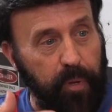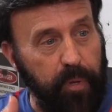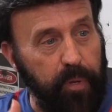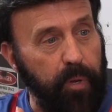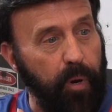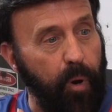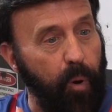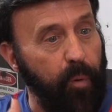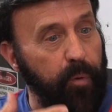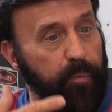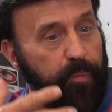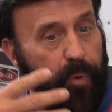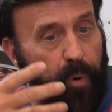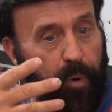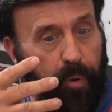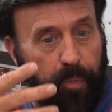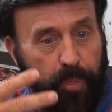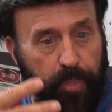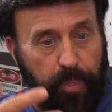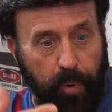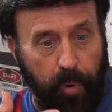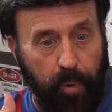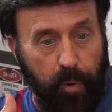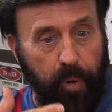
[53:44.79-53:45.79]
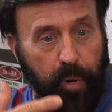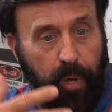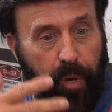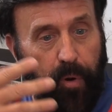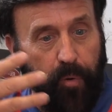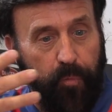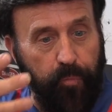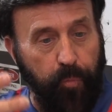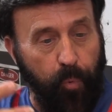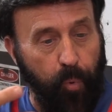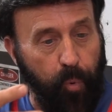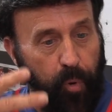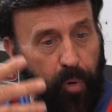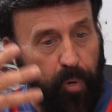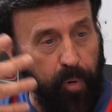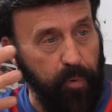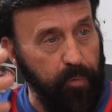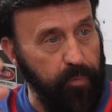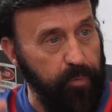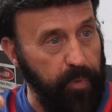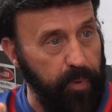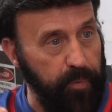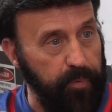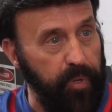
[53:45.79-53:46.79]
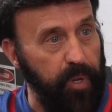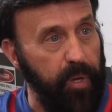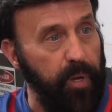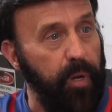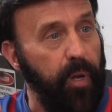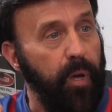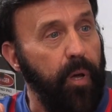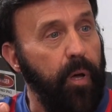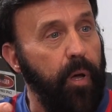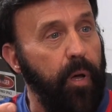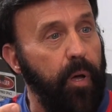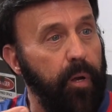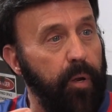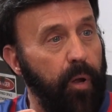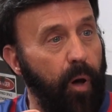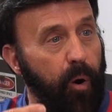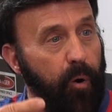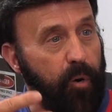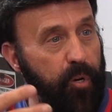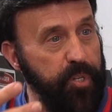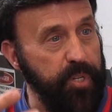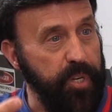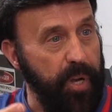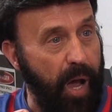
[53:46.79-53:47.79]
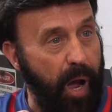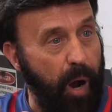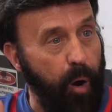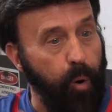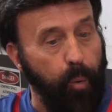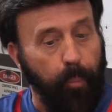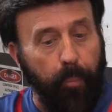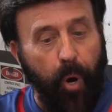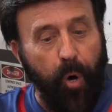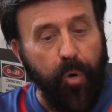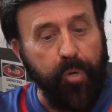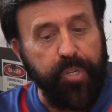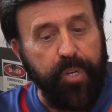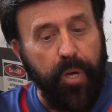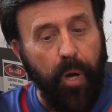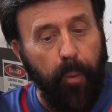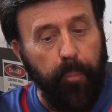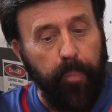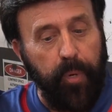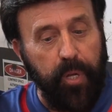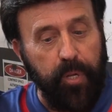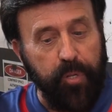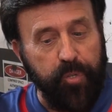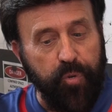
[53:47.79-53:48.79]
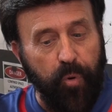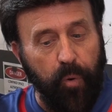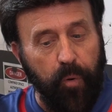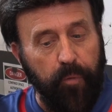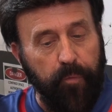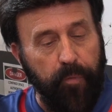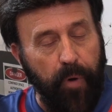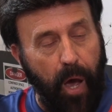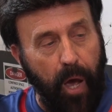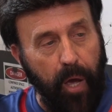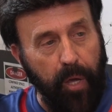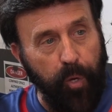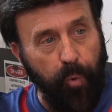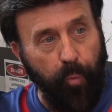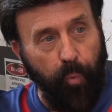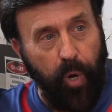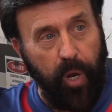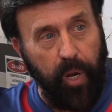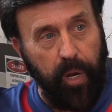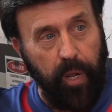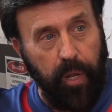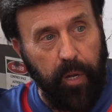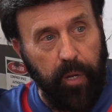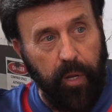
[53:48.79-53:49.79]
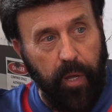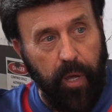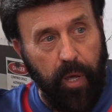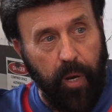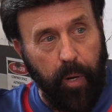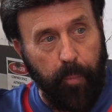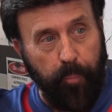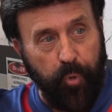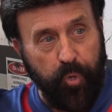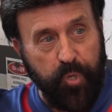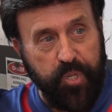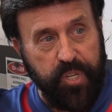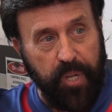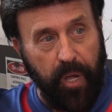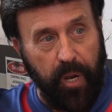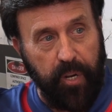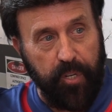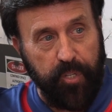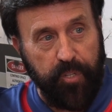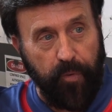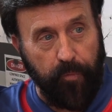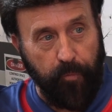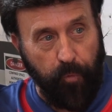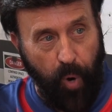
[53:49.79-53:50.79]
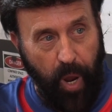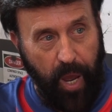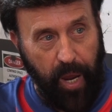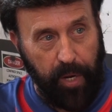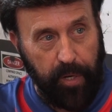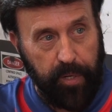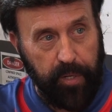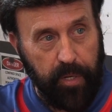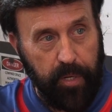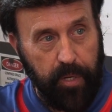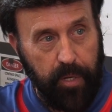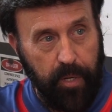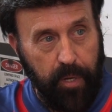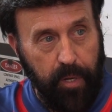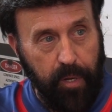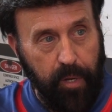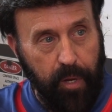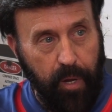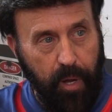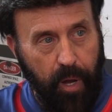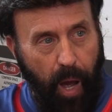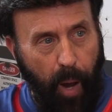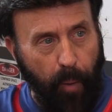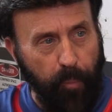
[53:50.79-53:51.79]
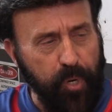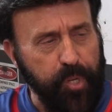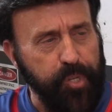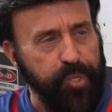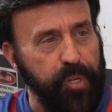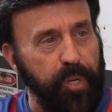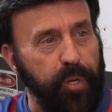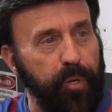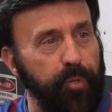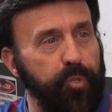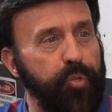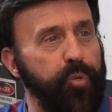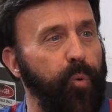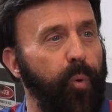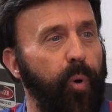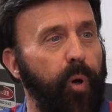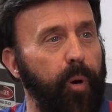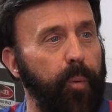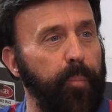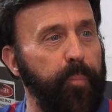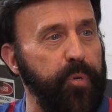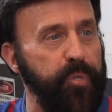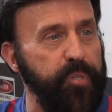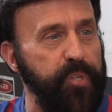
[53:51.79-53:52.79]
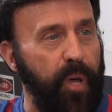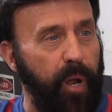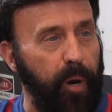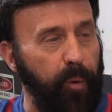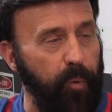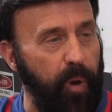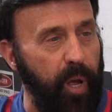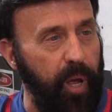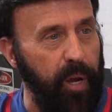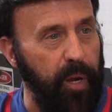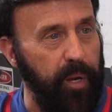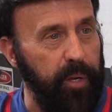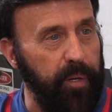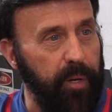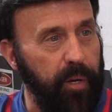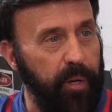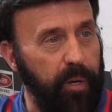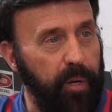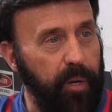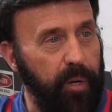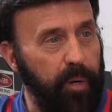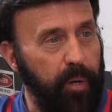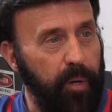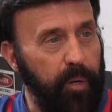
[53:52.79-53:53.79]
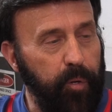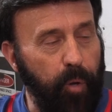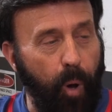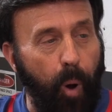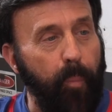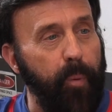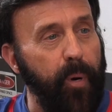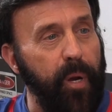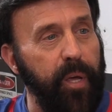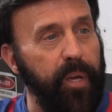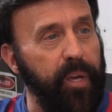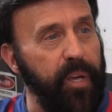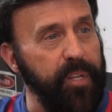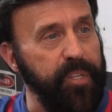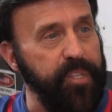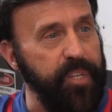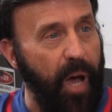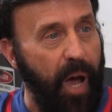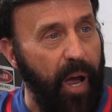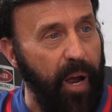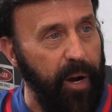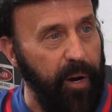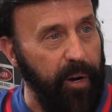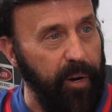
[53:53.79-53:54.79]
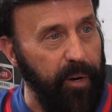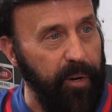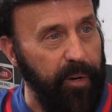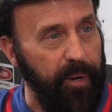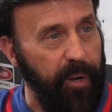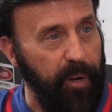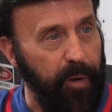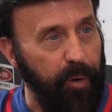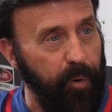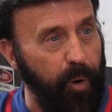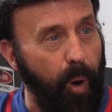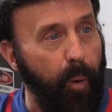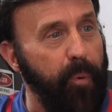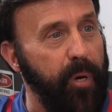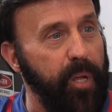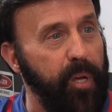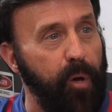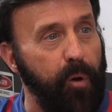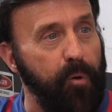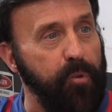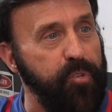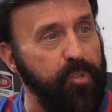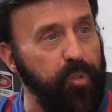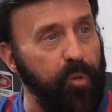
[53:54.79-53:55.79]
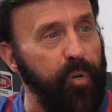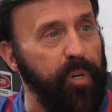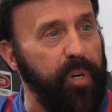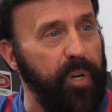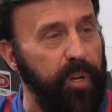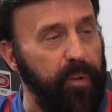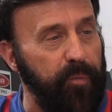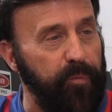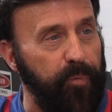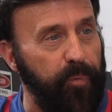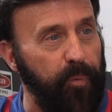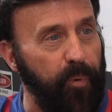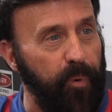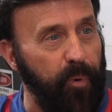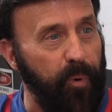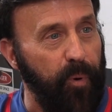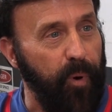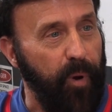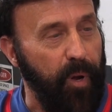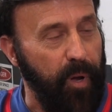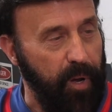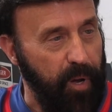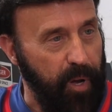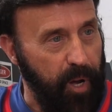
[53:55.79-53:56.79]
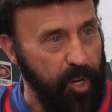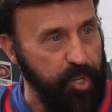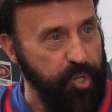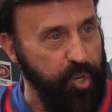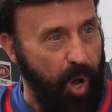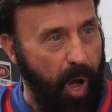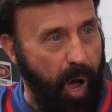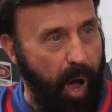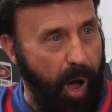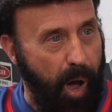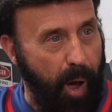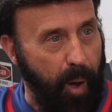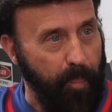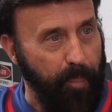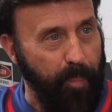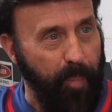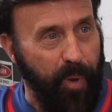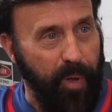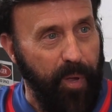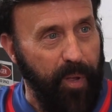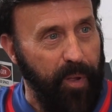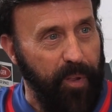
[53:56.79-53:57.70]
they're at $30 or $40 or $50 an hour, most companies are evaluating in a percentage of rate. I want to see you at 200% of rate. Nobody gets hired. Nobody goes looking for a job